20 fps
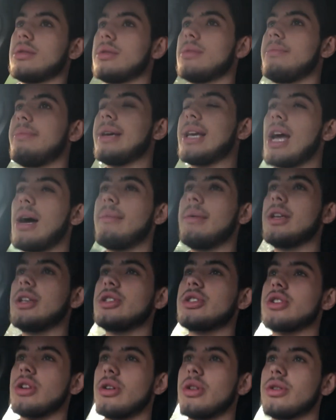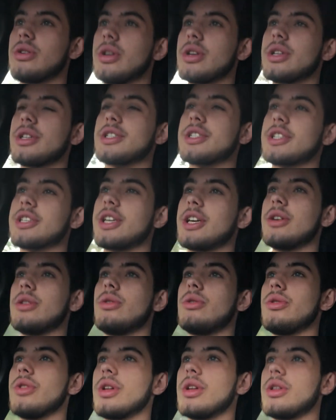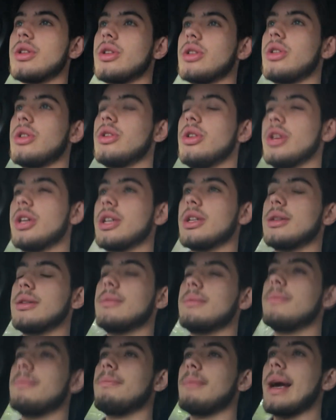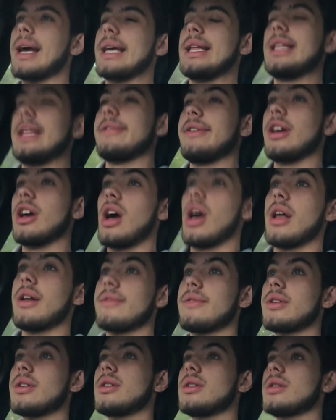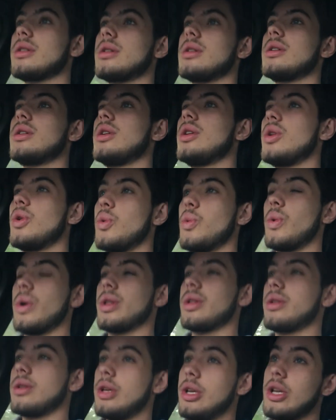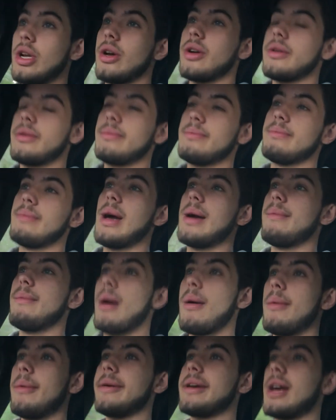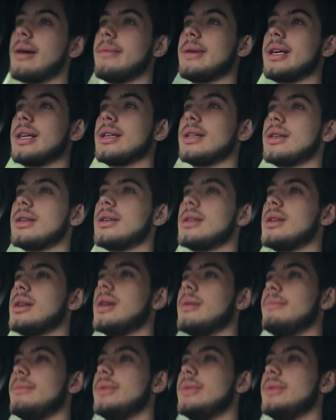becoming so good at a skill that you can make a living out of it, with, you know, maybe becoming a